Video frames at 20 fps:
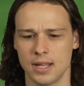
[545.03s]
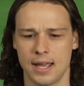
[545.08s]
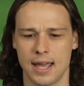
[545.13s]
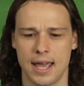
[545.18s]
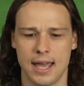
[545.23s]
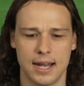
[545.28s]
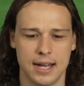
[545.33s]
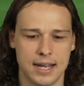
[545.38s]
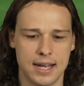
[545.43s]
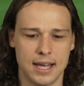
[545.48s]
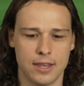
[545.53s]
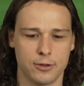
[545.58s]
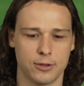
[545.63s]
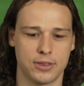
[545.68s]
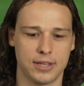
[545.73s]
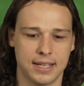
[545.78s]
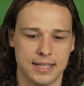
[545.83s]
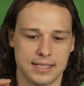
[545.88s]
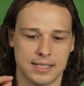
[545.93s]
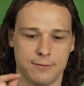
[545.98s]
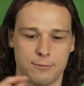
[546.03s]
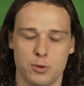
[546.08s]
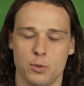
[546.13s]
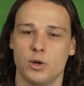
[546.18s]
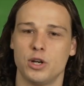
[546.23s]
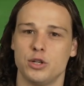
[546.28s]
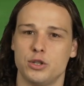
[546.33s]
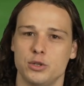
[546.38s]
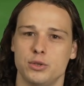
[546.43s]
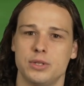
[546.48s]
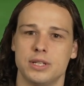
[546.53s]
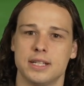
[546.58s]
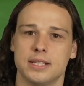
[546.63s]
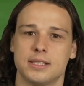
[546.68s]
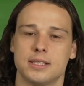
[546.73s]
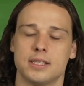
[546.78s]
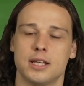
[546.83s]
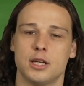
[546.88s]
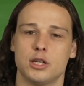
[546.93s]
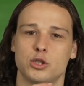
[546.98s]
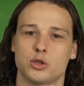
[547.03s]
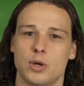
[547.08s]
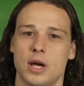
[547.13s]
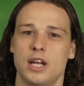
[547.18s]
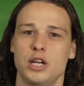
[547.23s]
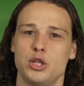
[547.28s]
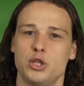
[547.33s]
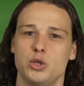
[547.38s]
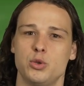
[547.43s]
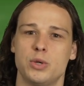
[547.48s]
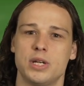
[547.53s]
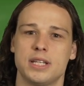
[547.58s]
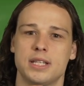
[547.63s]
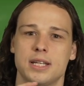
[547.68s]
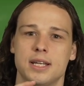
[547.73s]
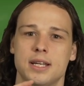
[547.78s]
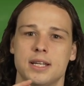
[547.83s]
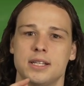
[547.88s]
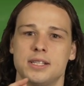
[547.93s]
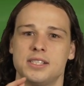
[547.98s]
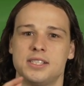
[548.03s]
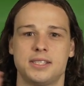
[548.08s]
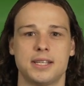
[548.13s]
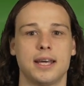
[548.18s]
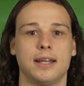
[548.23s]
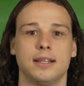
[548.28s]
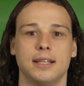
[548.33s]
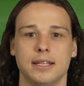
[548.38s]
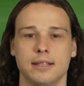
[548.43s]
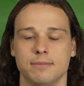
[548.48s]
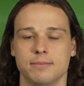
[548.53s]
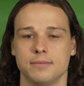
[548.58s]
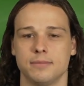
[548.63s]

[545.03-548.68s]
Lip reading: another thing is, if you want to do this, try to do it subtly.